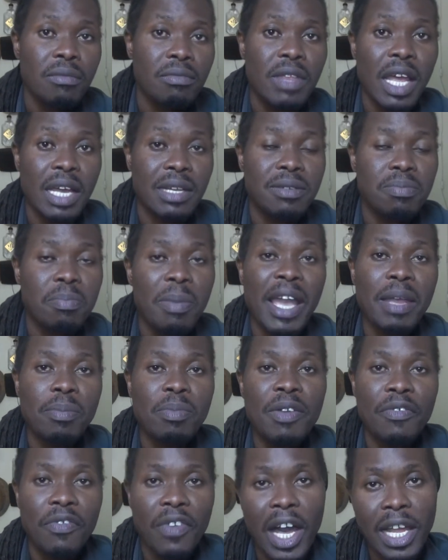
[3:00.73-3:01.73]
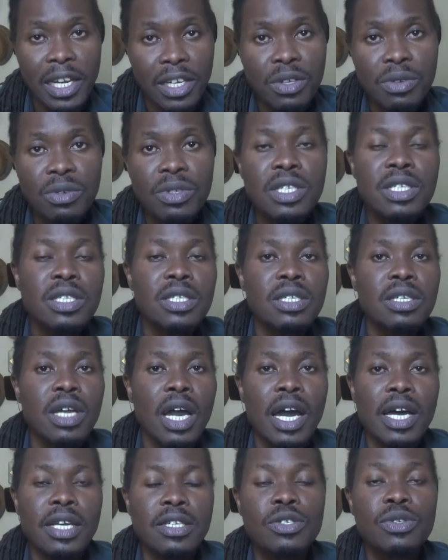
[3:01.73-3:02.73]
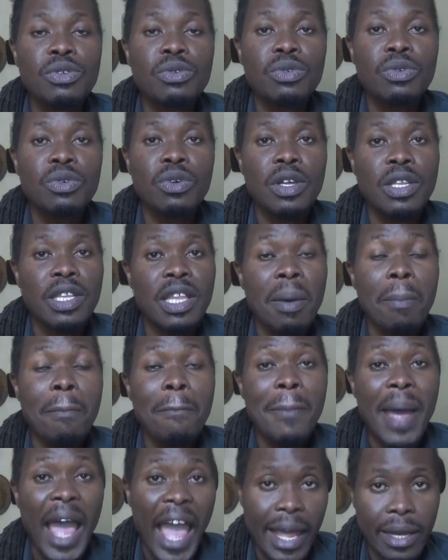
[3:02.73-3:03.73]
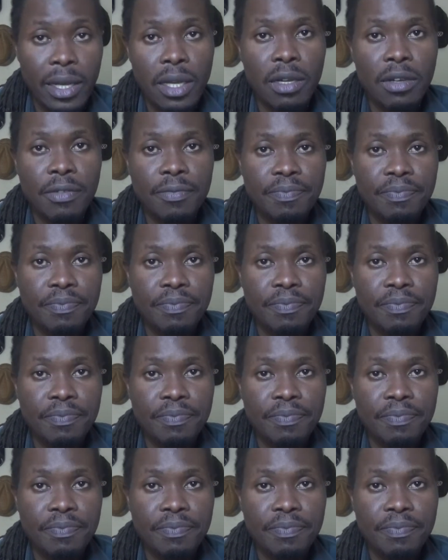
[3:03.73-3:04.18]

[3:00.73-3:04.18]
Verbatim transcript: that might be valued uh, to the man